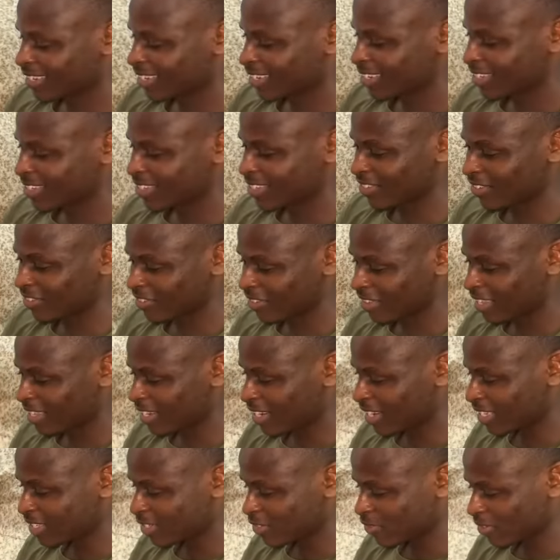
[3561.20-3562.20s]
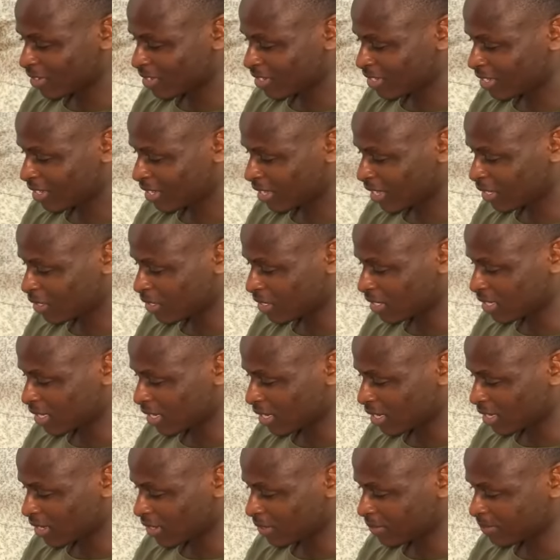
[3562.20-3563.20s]
So the next one that is
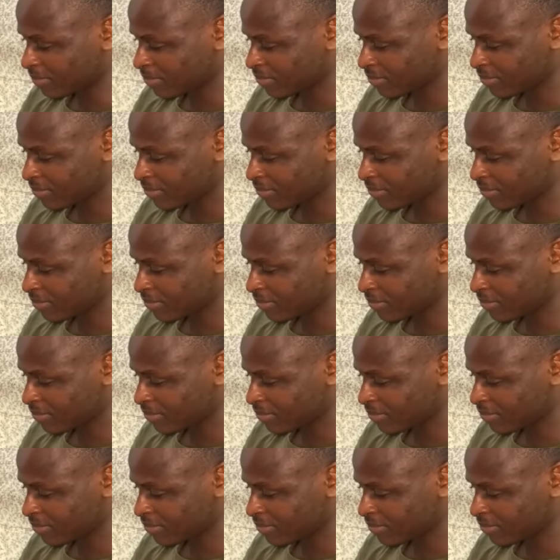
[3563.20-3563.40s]
um.